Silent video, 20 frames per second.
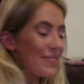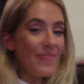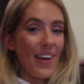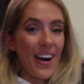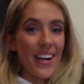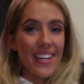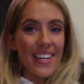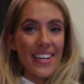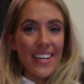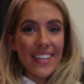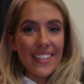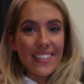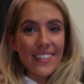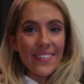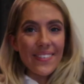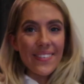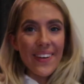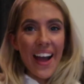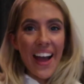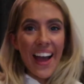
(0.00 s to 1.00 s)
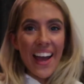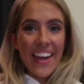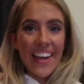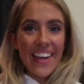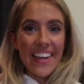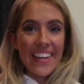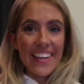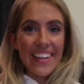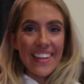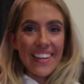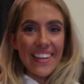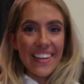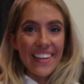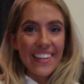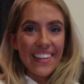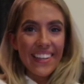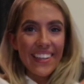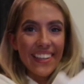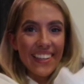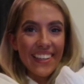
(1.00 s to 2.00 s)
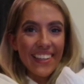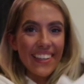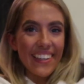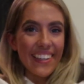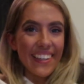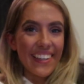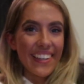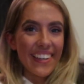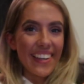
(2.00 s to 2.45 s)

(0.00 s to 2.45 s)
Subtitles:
monkey's awake.